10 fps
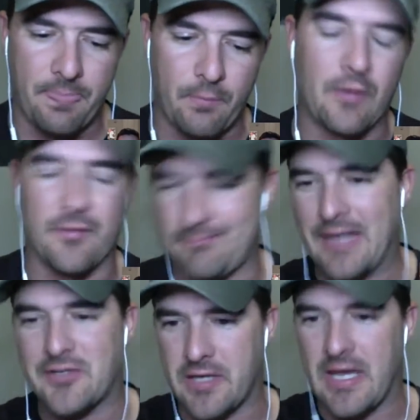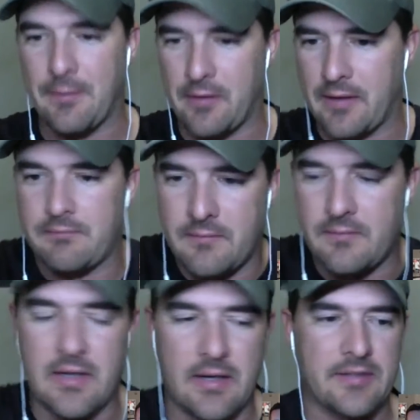well, H and K, but I
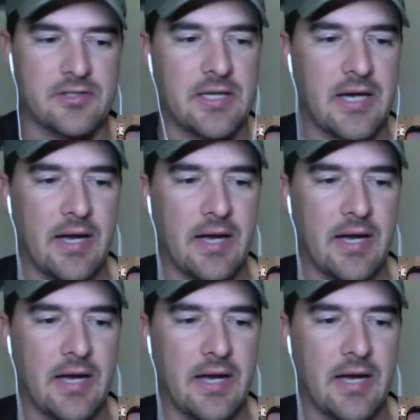uh, STI.